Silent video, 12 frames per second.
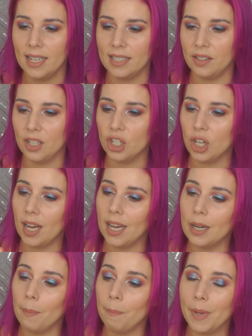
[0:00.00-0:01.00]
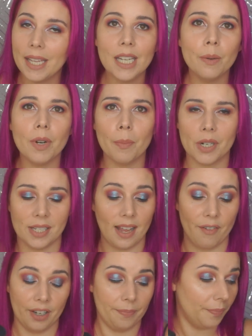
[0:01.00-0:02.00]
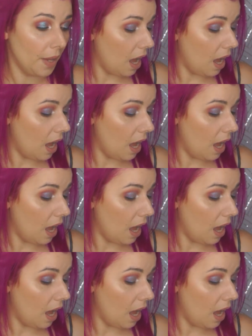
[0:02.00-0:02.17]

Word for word: It's in the shade Medium #7.